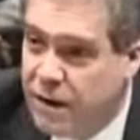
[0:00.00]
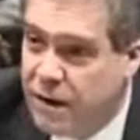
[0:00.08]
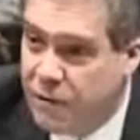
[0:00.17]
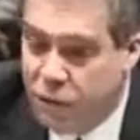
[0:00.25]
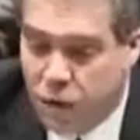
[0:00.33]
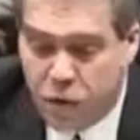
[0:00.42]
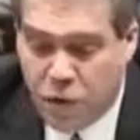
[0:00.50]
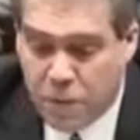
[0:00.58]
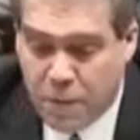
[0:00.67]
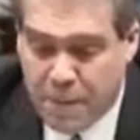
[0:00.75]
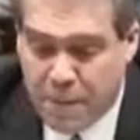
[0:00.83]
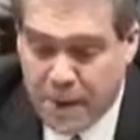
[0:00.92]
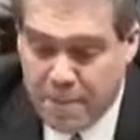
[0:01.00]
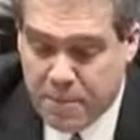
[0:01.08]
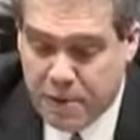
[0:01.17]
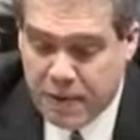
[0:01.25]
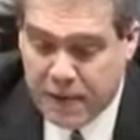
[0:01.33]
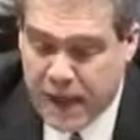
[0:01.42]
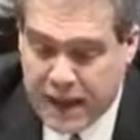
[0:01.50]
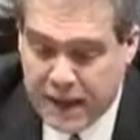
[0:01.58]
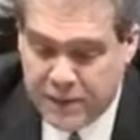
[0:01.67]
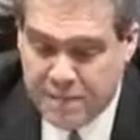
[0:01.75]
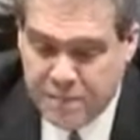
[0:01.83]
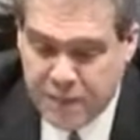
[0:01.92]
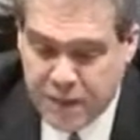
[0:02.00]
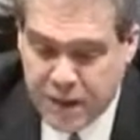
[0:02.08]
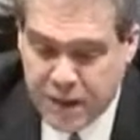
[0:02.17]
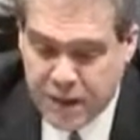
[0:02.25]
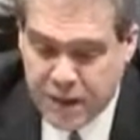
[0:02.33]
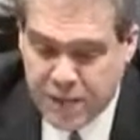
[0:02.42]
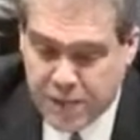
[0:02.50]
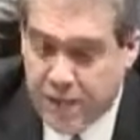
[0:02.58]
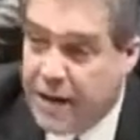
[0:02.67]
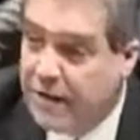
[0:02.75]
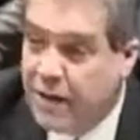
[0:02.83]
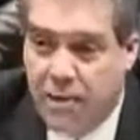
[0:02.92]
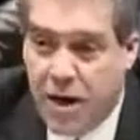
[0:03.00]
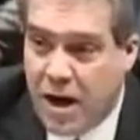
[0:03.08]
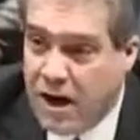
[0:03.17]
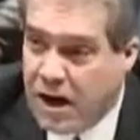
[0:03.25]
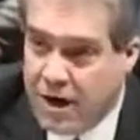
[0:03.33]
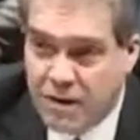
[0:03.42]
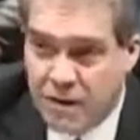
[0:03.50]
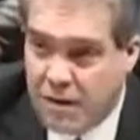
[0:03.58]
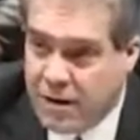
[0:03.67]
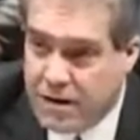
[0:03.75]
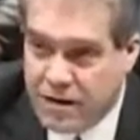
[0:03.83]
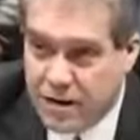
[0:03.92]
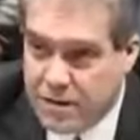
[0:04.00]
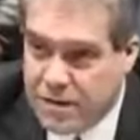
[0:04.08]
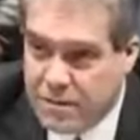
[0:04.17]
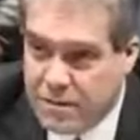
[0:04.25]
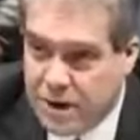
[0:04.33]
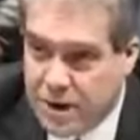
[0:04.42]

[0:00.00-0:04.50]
for a group of people that many of them are not Hartford residents.